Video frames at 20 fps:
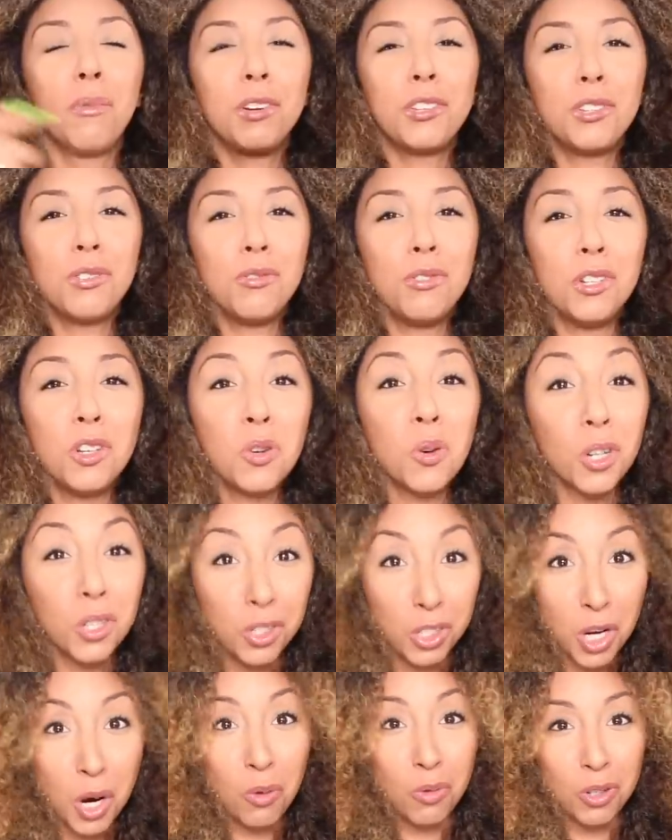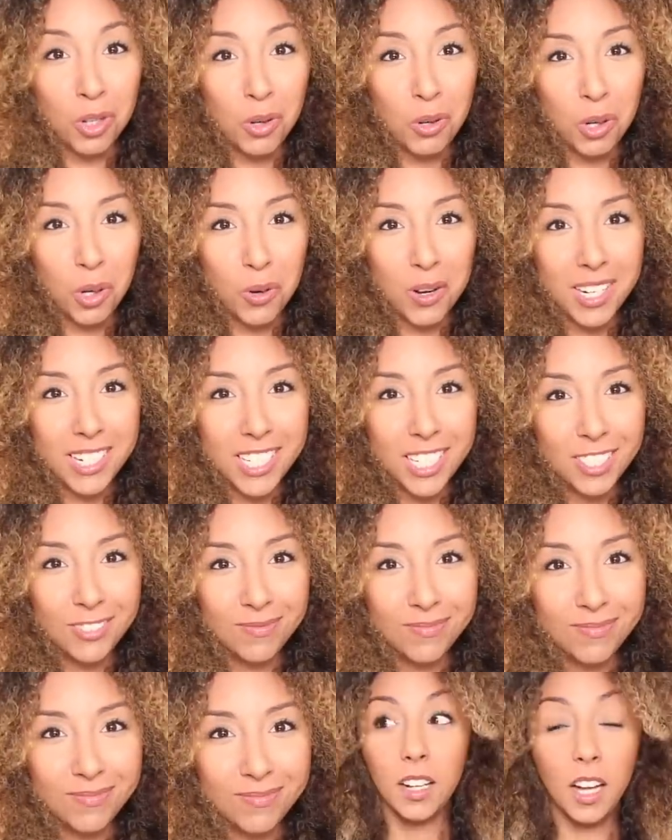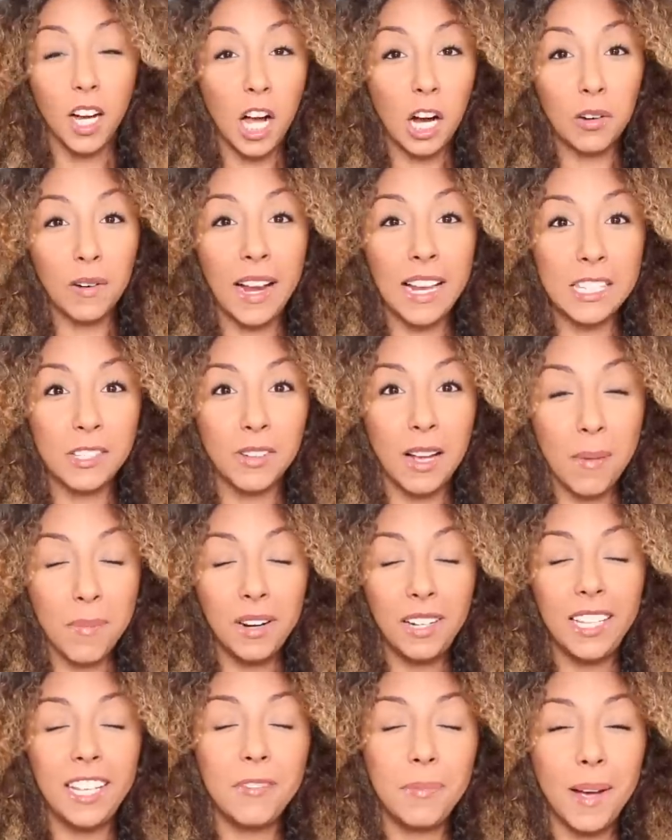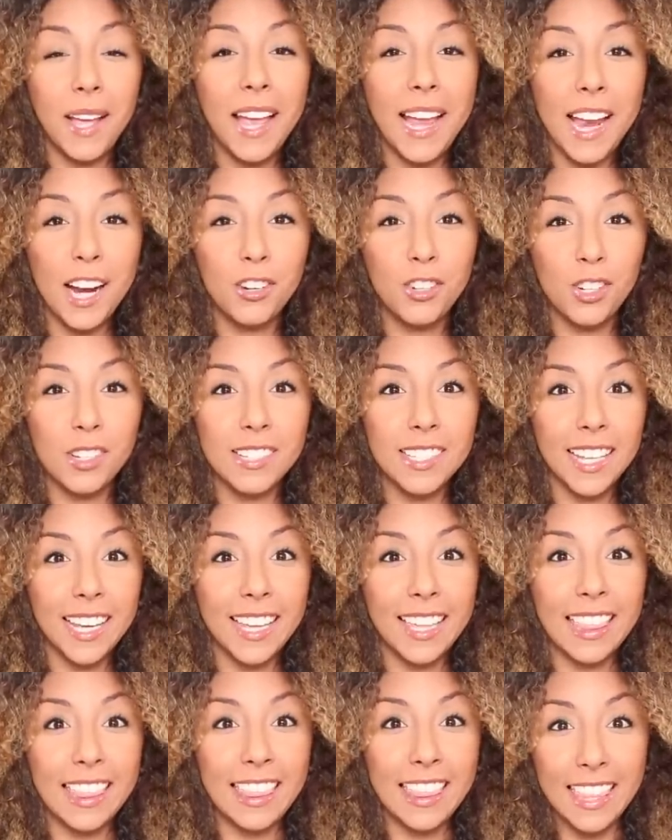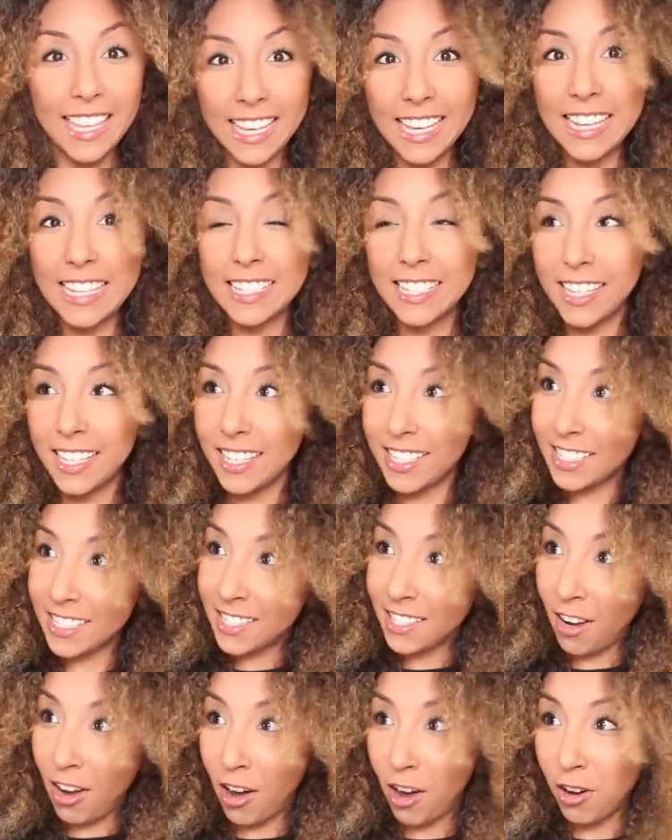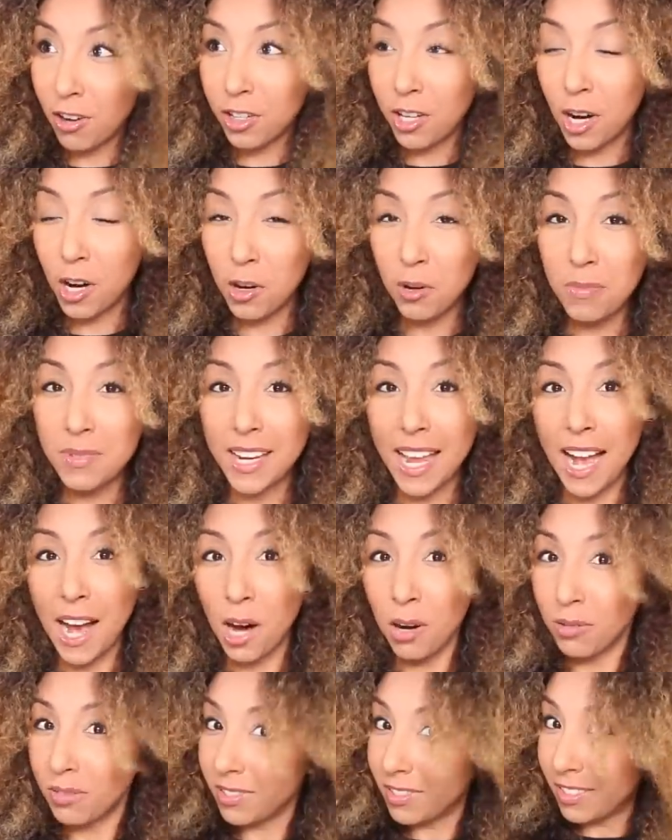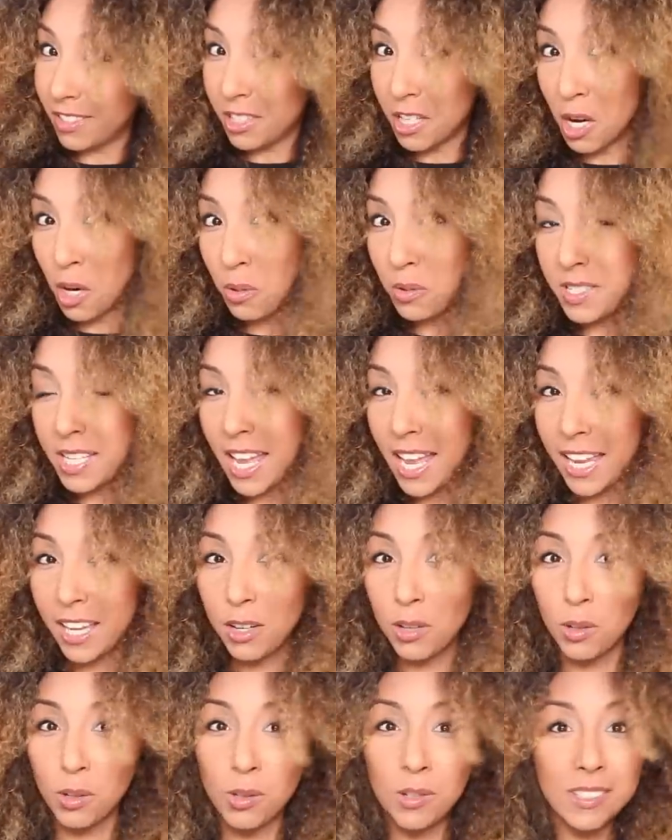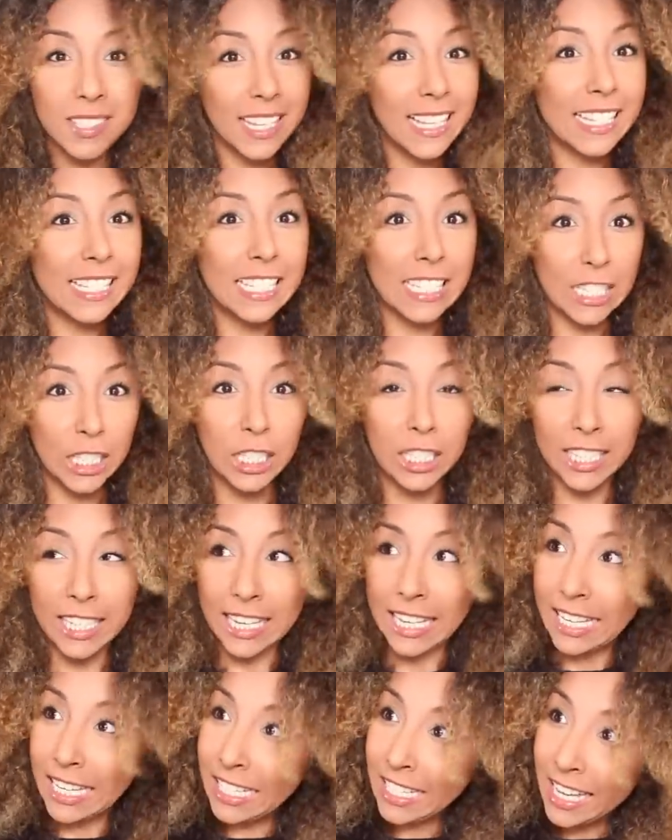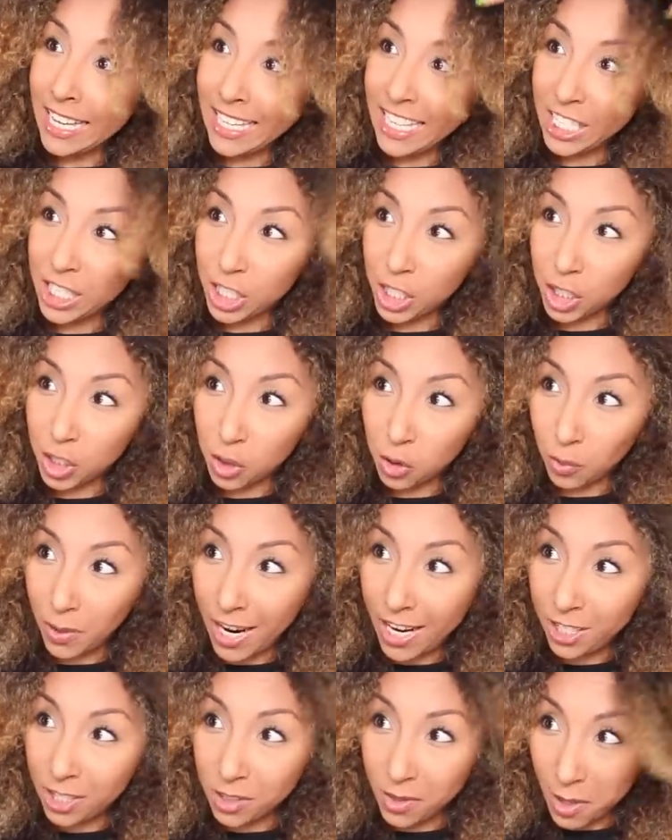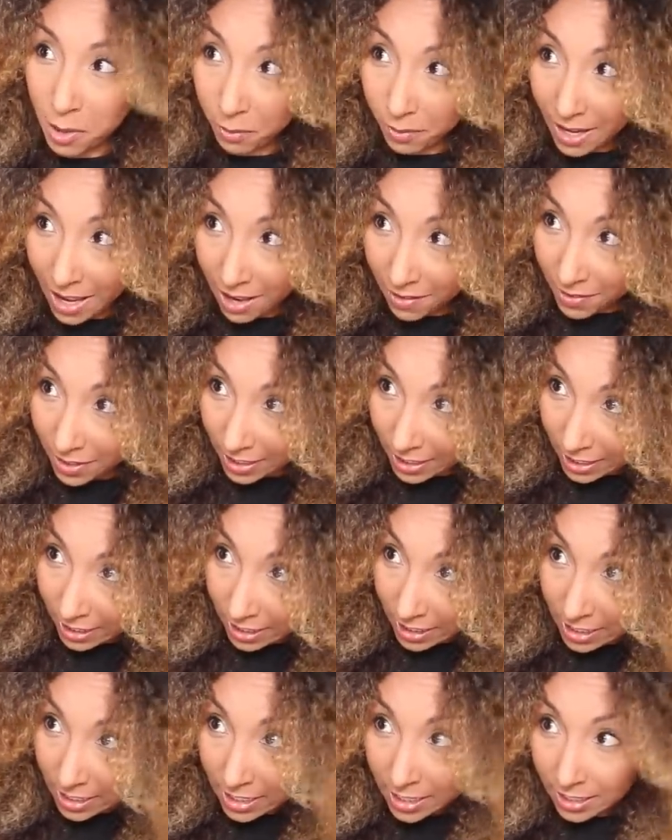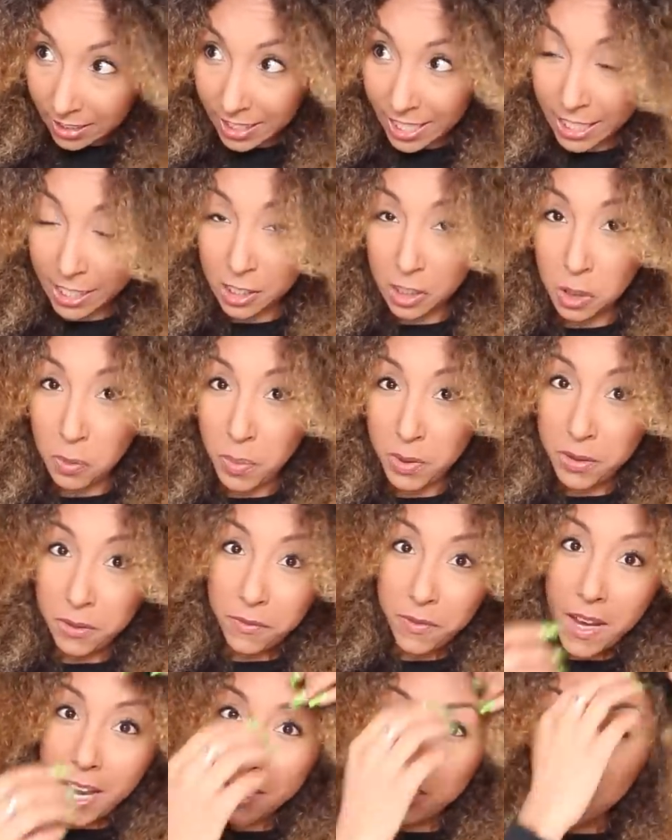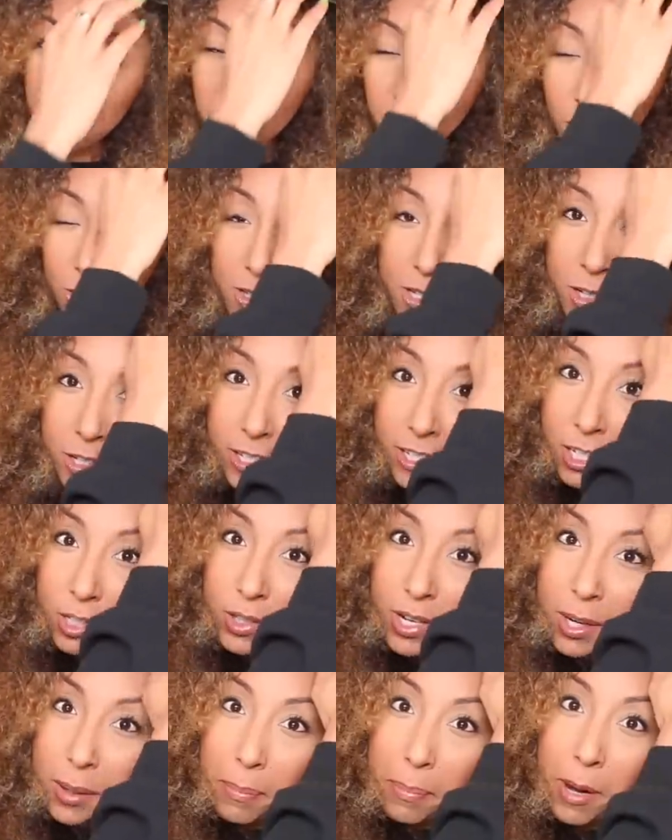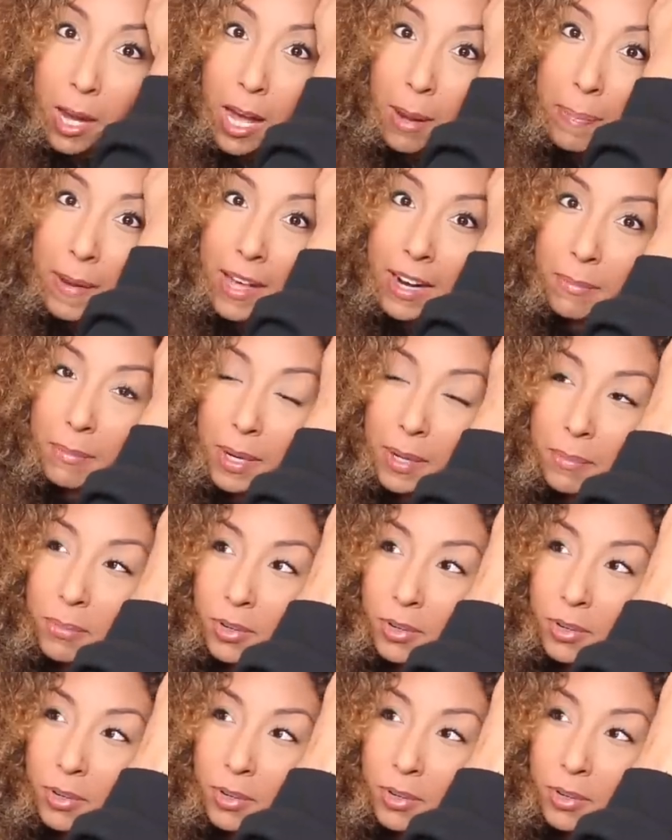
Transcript: on what you do or don't do to it. All right, so I'm gonna leave my hair just like this. It is all combed out, no tangles, it's clean and it's stretched so I don't have any like super defined curls that are gonna try to pop out of my